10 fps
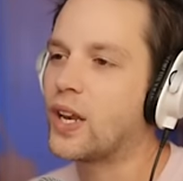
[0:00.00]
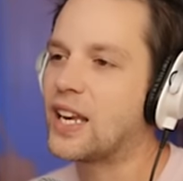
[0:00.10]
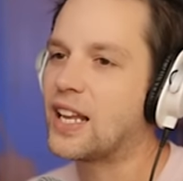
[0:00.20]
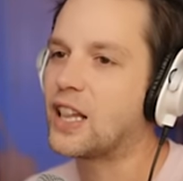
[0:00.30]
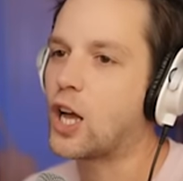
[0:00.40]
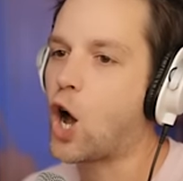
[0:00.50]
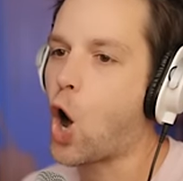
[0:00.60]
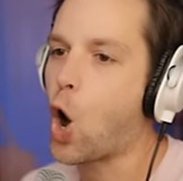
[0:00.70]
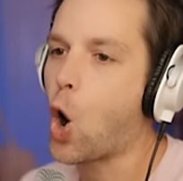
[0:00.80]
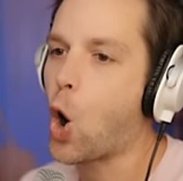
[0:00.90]
we need the
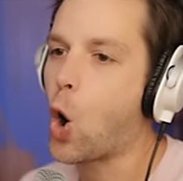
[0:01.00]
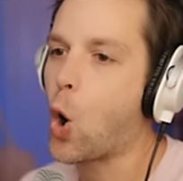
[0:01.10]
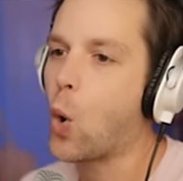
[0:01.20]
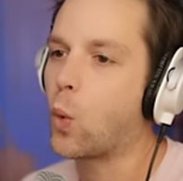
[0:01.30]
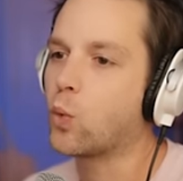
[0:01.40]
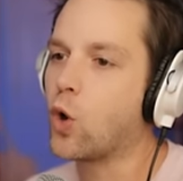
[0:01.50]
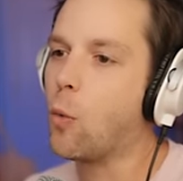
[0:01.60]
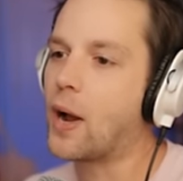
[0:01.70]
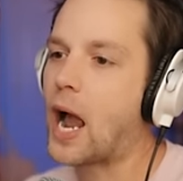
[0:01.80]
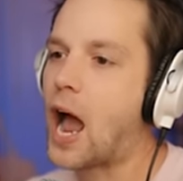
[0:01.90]
O. Oh
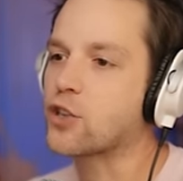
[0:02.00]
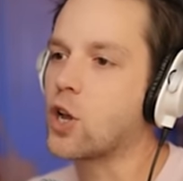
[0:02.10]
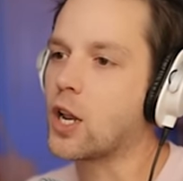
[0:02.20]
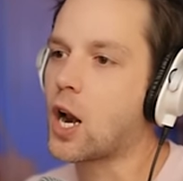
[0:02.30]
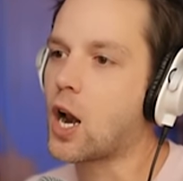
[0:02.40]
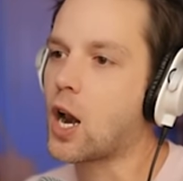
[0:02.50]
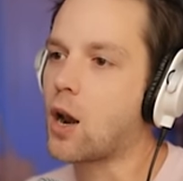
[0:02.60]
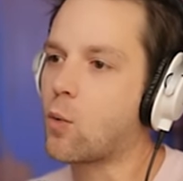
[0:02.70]
my gosh! No, no, no,